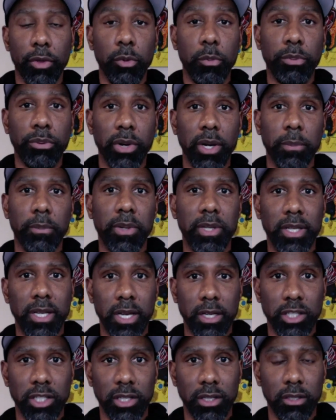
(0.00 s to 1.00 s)
through print
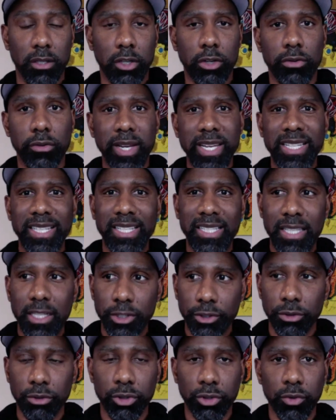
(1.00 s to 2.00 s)
production, creating
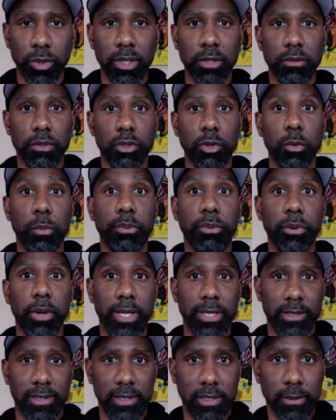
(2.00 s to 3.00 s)
additional streams through
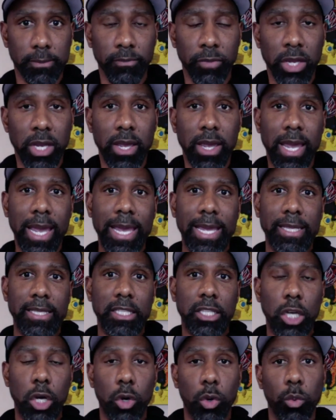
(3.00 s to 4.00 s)
prints. And
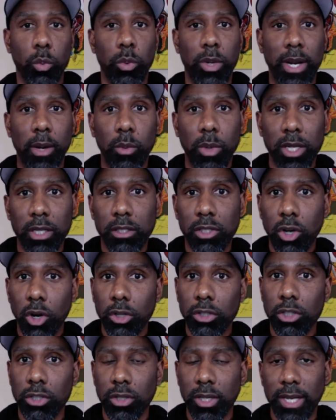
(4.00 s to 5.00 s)
so what I want to
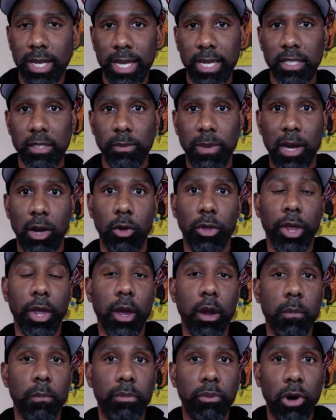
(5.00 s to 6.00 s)
talk to you today is about
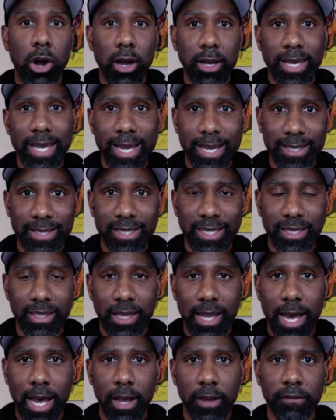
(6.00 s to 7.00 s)
broadcasting
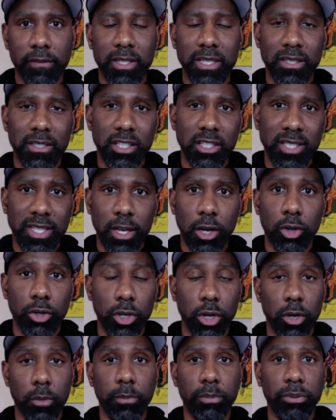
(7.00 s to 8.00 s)
live to sell
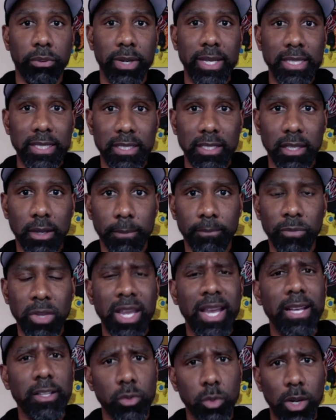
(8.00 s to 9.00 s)
your prints,
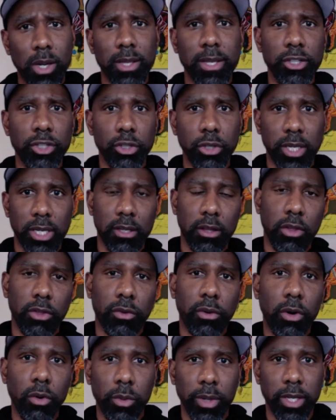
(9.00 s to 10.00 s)
as well as you can
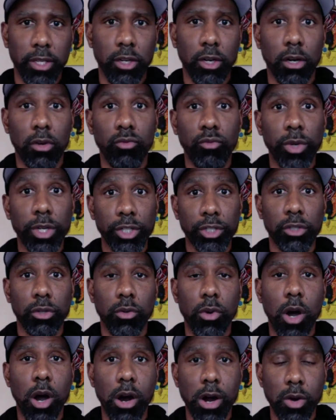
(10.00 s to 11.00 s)
throw in your
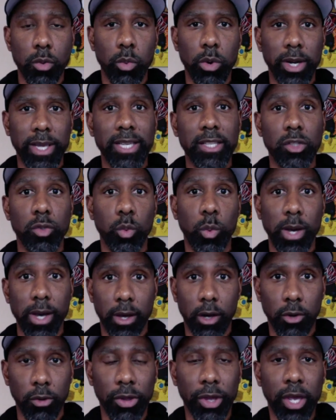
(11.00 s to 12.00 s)
original artwork as
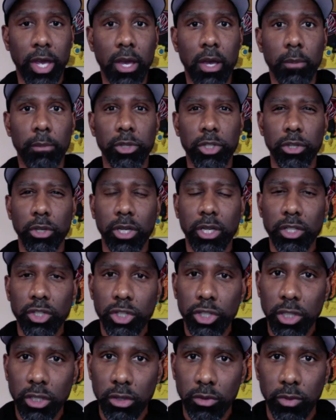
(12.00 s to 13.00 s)
well. But you can
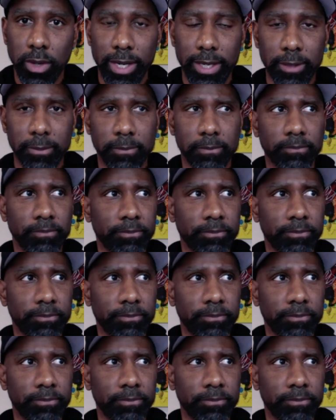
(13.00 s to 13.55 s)
generate